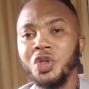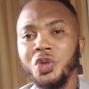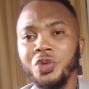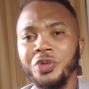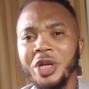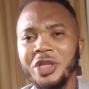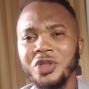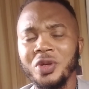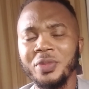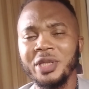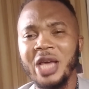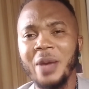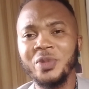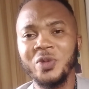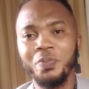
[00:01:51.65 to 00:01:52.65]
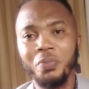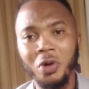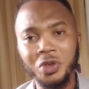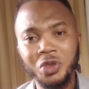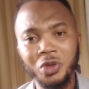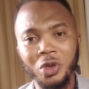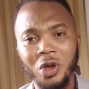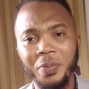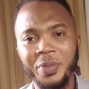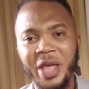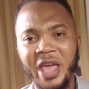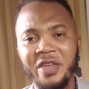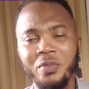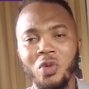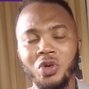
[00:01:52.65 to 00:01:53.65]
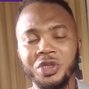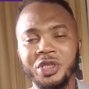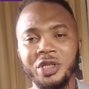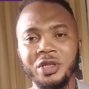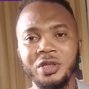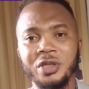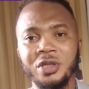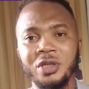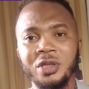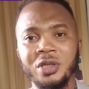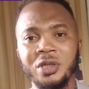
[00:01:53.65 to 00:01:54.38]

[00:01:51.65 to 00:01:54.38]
Children sometimes bottle up their emotions